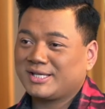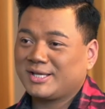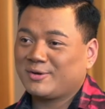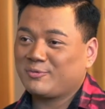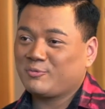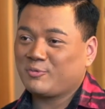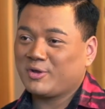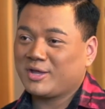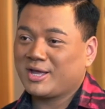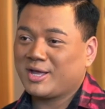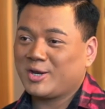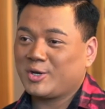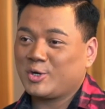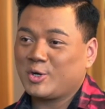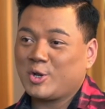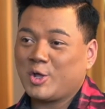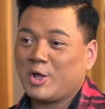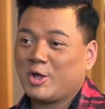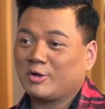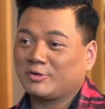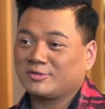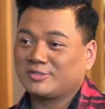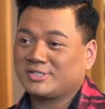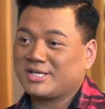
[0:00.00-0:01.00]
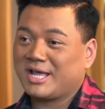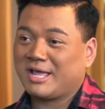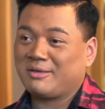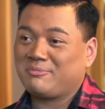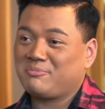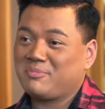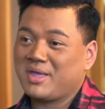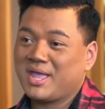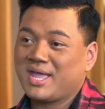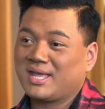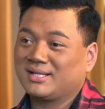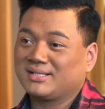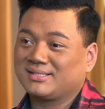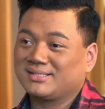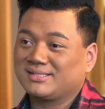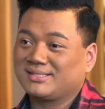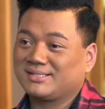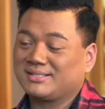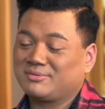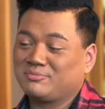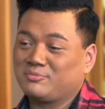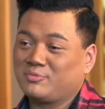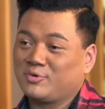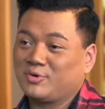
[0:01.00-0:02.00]
can wear long tight
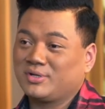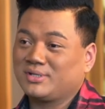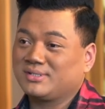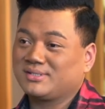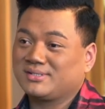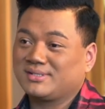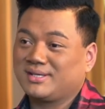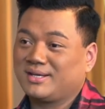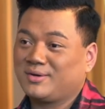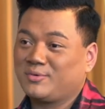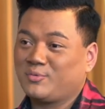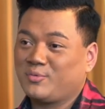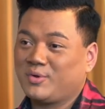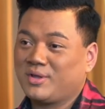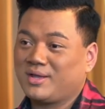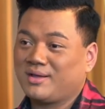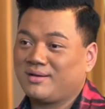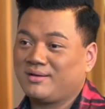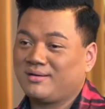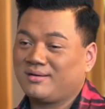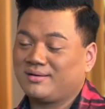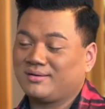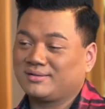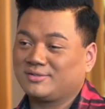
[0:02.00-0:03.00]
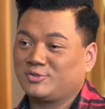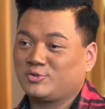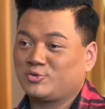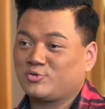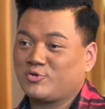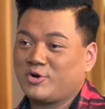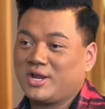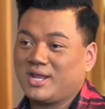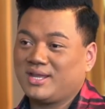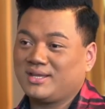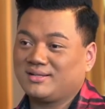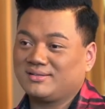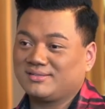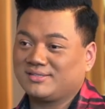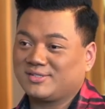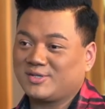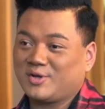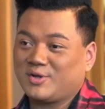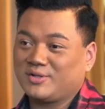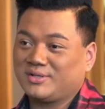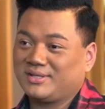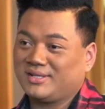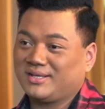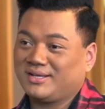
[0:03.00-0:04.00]
pants. Boys can wear trains
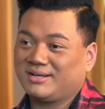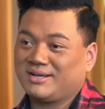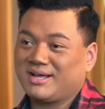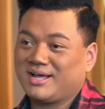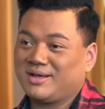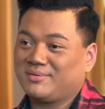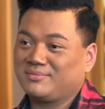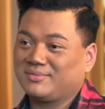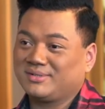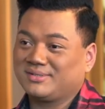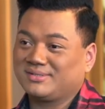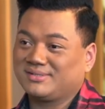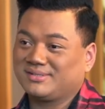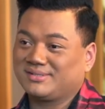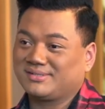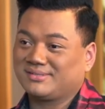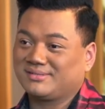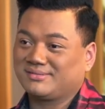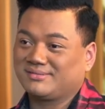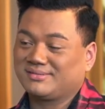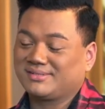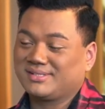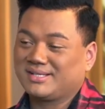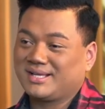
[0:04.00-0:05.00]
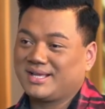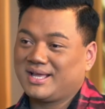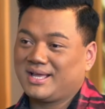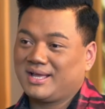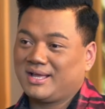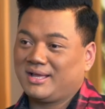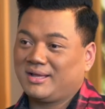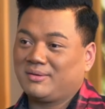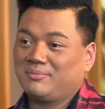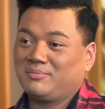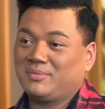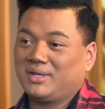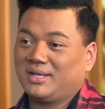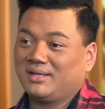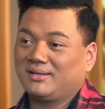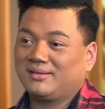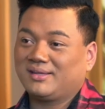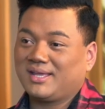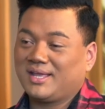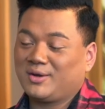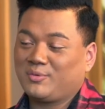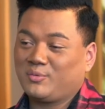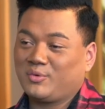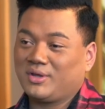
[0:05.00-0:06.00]
on their garments. Men
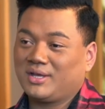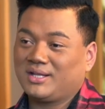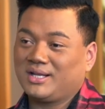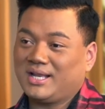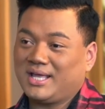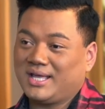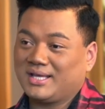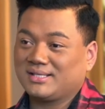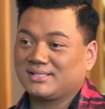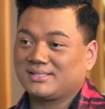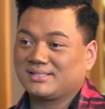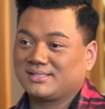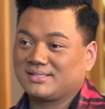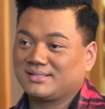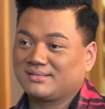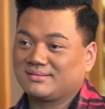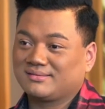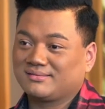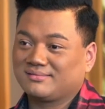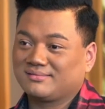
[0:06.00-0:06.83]
can wear lace.